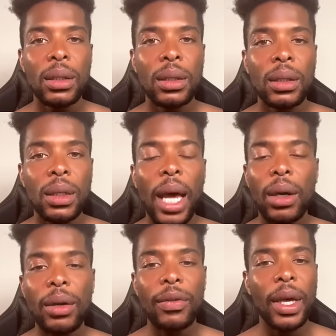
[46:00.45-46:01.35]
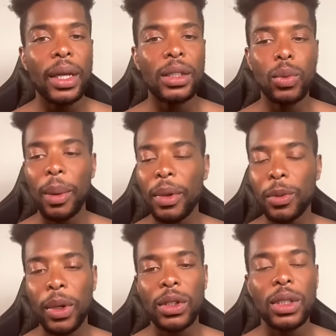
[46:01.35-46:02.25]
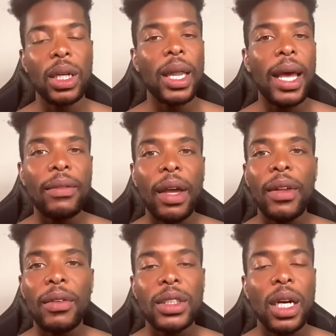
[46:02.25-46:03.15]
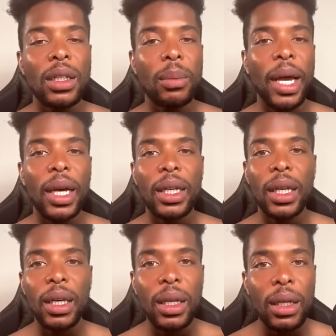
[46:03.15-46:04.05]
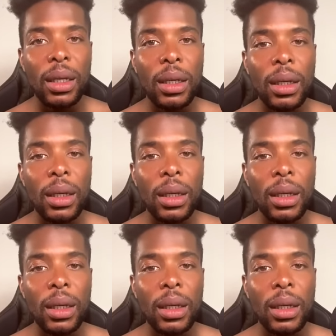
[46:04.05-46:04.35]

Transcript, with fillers: I don't evade this woman's personal life. I never talked about her kid.